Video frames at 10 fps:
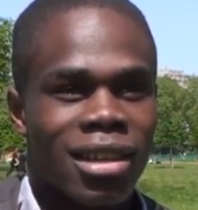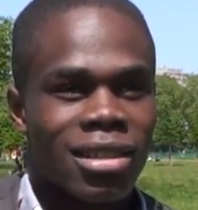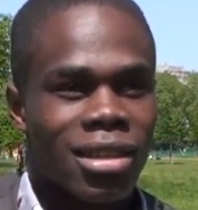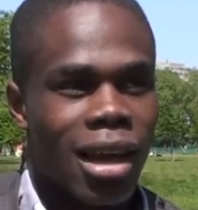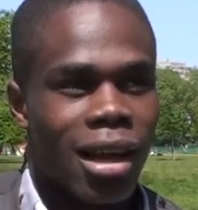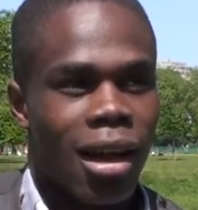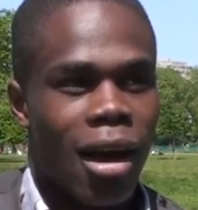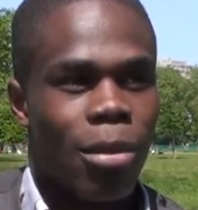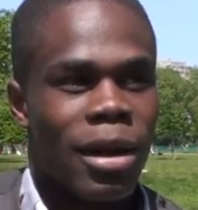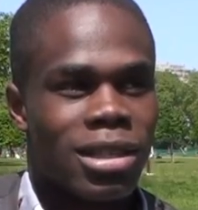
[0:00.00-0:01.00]
So like,
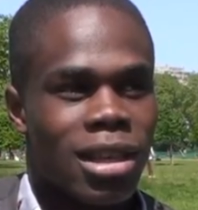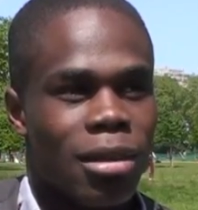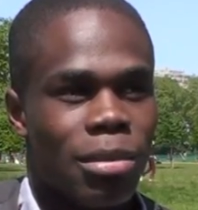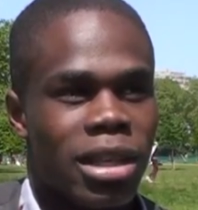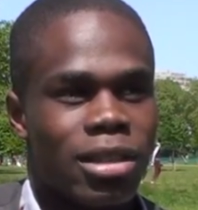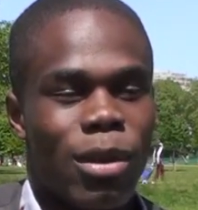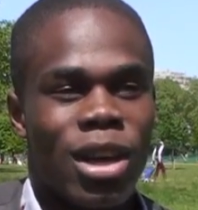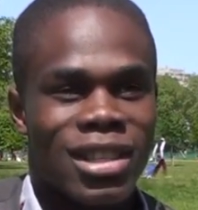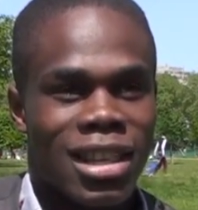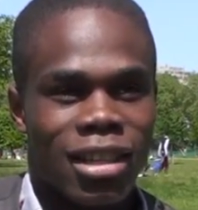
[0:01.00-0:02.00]
I'll basically be this
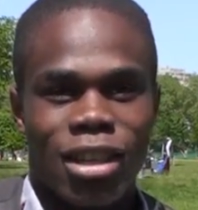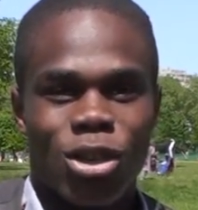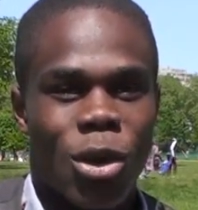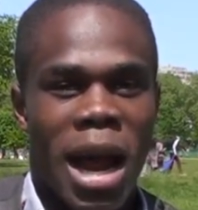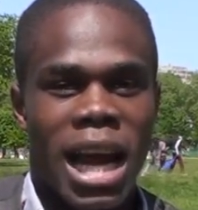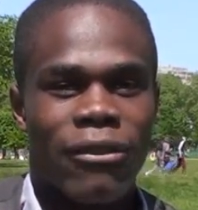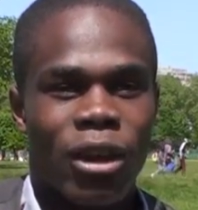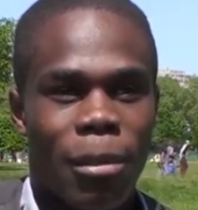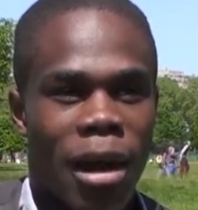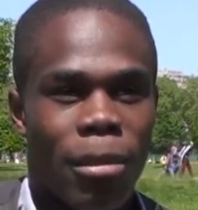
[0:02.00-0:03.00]
person that doesn't know
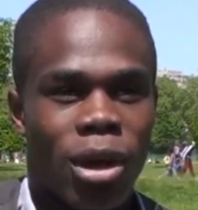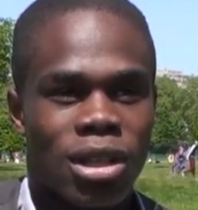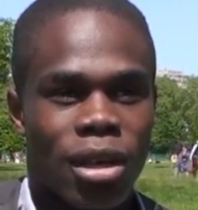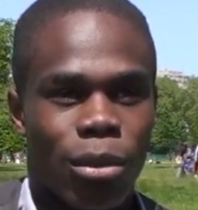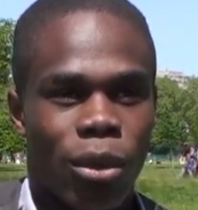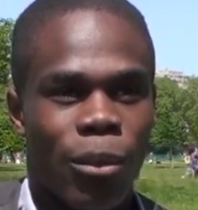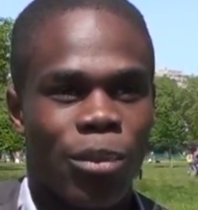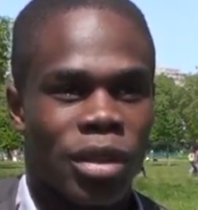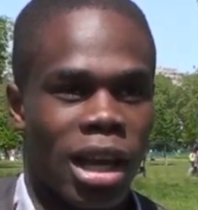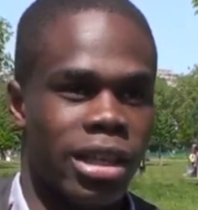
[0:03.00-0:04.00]
anything about basketball,
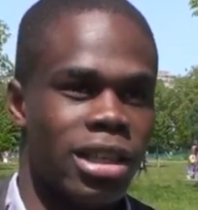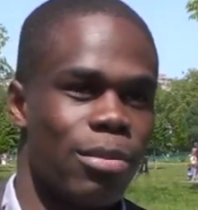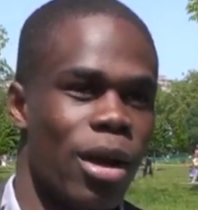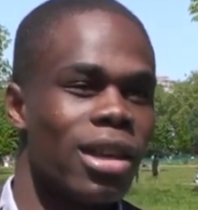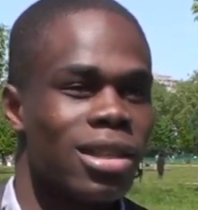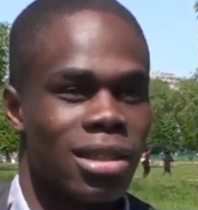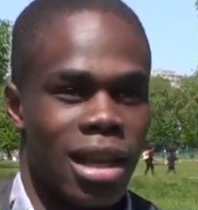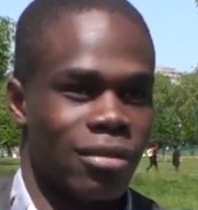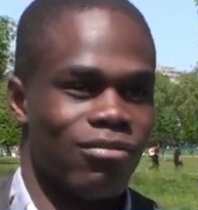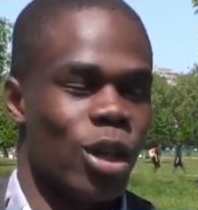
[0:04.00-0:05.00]
and this person
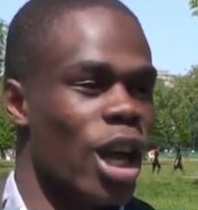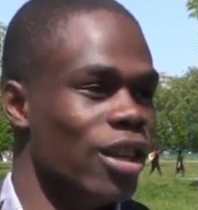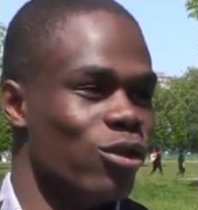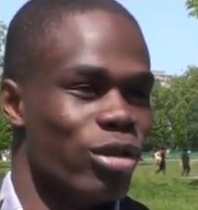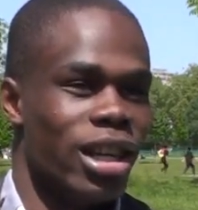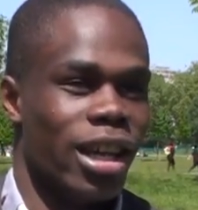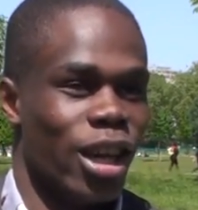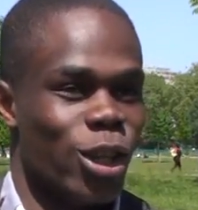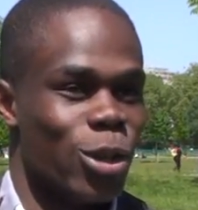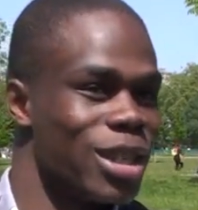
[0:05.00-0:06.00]
that is really a
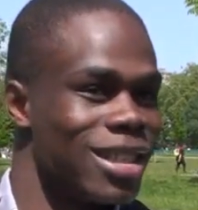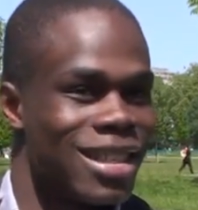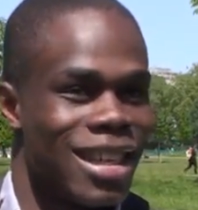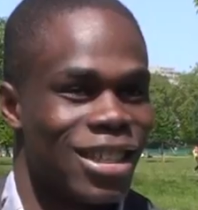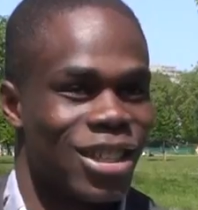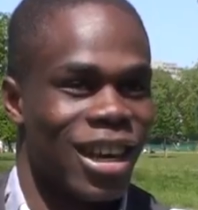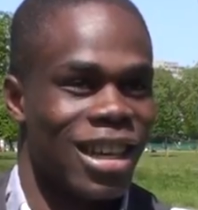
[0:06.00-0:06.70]
useless teacher